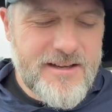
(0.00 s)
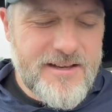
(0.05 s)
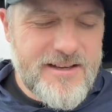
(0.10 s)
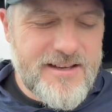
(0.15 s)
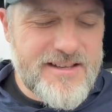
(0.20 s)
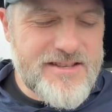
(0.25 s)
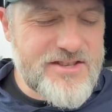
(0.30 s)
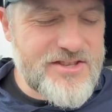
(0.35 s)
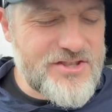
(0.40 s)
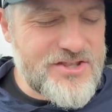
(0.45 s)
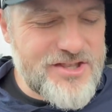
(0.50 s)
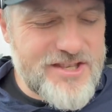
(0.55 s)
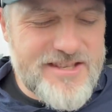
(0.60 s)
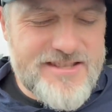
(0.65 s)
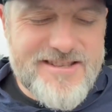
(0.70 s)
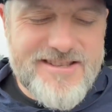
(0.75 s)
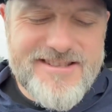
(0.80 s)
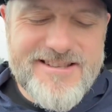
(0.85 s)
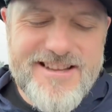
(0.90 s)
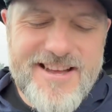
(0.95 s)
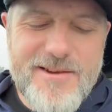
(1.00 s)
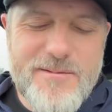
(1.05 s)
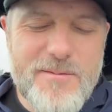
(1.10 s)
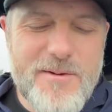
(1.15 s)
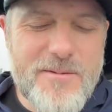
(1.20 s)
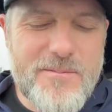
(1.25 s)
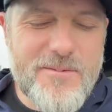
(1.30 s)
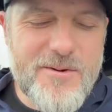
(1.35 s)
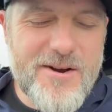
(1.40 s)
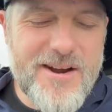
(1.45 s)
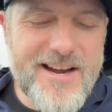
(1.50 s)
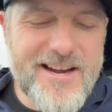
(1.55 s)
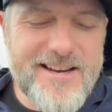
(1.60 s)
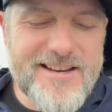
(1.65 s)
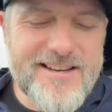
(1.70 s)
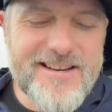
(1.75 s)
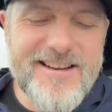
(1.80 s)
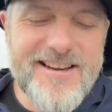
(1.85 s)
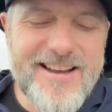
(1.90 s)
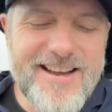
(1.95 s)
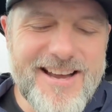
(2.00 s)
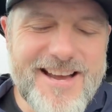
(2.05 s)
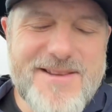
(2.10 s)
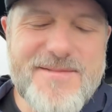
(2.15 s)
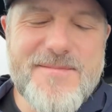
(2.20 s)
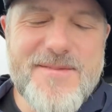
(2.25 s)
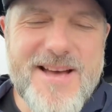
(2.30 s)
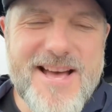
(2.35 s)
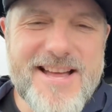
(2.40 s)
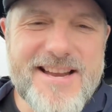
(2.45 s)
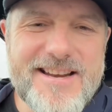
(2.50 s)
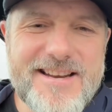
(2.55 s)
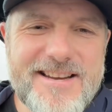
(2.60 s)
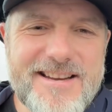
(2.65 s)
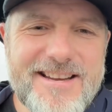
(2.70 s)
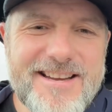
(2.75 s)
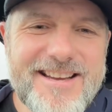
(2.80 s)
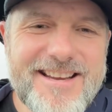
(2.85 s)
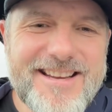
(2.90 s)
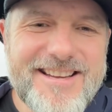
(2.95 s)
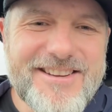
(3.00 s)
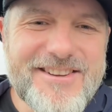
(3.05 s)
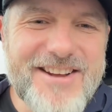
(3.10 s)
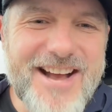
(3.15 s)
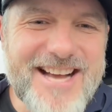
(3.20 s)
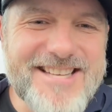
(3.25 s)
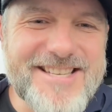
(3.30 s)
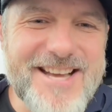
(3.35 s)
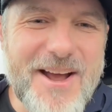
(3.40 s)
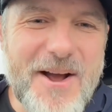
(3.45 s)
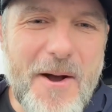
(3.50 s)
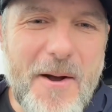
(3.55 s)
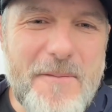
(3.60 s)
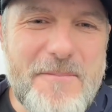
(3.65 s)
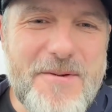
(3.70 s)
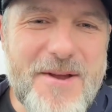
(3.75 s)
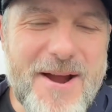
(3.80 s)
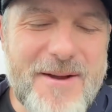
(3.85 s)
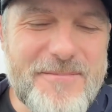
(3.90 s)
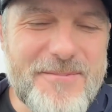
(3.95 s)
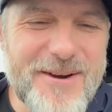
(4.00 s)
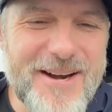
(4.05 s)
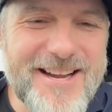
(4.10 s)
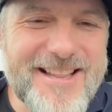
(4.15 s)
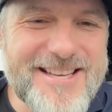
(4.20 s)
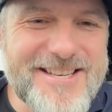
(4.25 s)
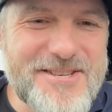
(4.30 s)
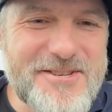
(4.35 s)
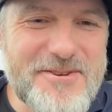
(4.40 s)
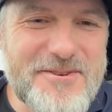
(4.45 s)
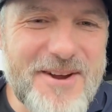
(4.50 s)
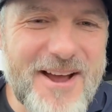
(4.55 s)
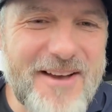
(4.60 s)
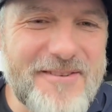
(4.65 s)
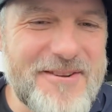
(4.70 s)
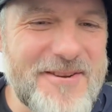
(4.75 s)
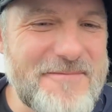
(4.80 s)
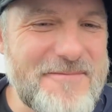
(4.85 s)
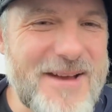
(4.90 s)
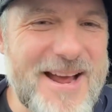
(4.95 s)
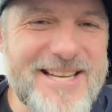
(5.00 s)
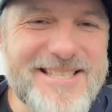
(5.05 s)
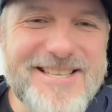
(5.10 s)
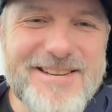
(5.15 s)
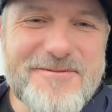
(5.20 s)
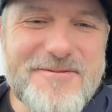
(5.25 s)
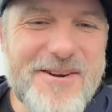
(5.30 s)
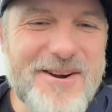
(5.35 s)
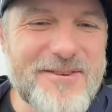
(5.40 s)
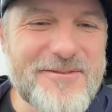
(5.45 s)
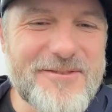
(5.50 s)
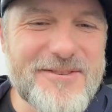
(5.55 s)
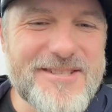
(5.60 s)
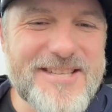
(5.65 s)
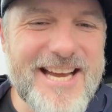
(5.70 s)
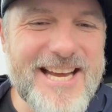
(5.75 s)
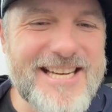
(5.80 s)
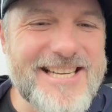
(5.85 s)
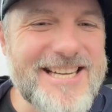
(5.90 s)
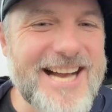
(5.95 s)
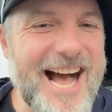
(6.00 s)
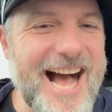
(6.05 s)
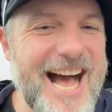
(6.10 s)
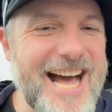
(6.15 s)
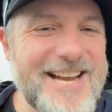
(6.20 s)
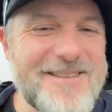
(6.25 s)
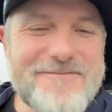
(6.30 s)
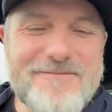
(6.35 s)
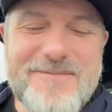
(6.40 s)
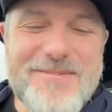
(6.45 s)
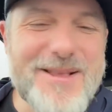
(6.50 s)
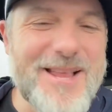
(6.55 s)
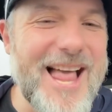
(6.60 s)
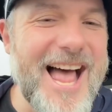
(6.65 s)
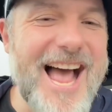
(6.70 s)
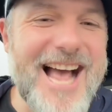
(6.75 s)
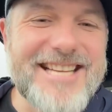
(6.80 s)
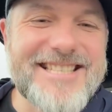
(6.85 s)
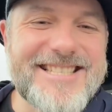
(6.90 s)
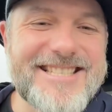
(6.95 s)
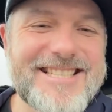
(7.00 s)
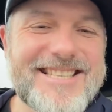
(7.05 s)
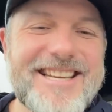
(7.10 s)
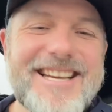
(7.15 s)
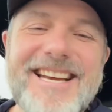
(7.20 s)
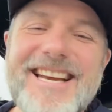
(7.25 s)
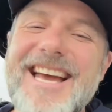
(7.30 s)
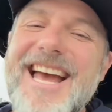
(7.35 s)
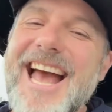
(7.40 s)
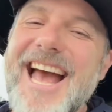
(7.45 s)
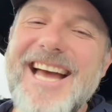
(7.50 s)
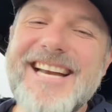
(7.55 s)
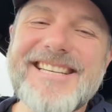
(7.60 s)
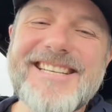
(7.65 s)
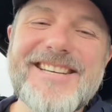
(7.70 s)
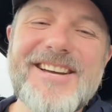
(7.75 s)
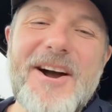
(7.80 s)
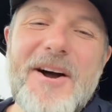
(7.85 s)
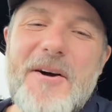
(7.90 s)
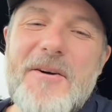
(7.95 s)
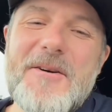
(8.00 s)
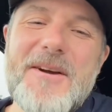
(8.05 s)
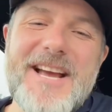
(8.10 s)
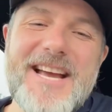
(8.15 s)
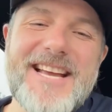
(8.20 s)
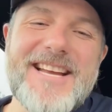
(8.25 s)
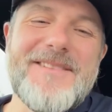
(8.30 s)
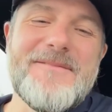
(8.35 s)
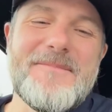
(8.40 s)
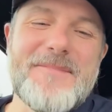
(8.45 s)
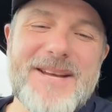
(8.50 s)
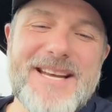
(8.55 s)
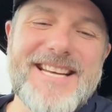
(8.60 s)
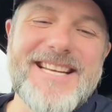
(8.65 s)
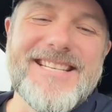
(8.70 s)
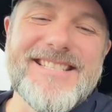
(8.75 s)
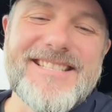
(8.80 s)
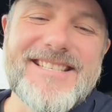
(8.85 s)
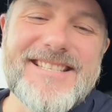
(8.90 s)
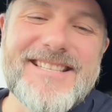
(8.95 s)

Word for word: Is in Jesus' name we pray. Amen. You guys, I hope and I pray that you have an amazing, wonderful day. God bless and go in peace.